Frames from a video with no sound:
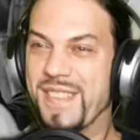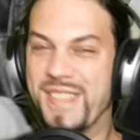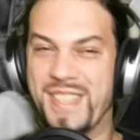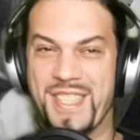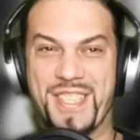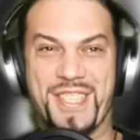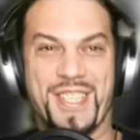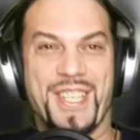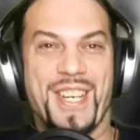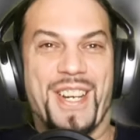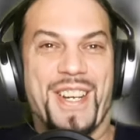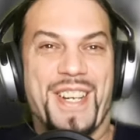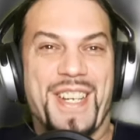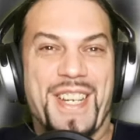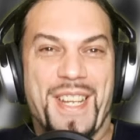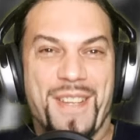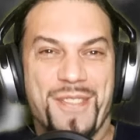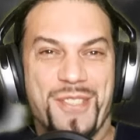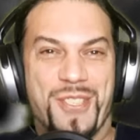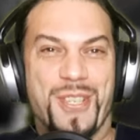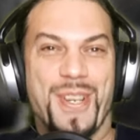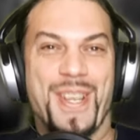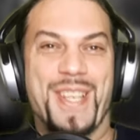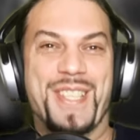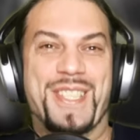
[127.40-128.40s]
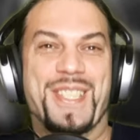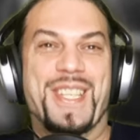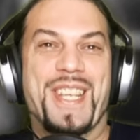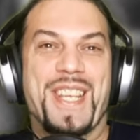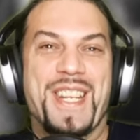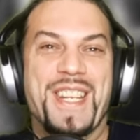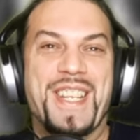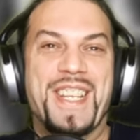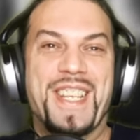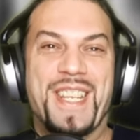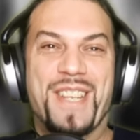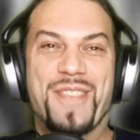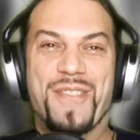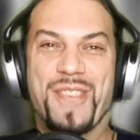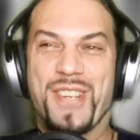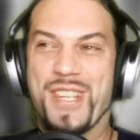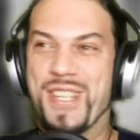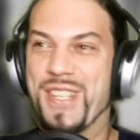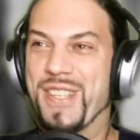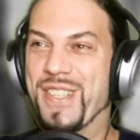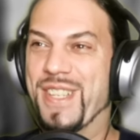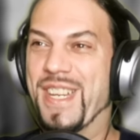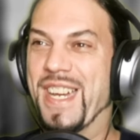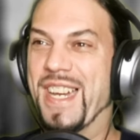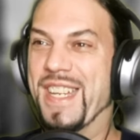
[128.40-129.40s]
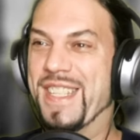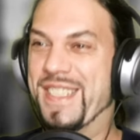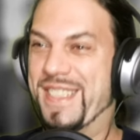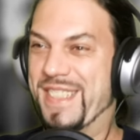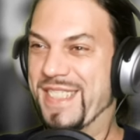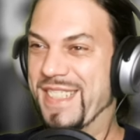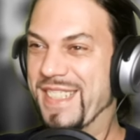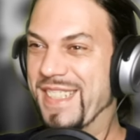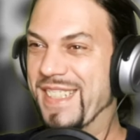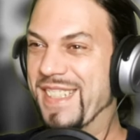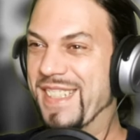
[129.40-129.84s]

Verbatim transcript: Sorry, I'm translating it for you guys.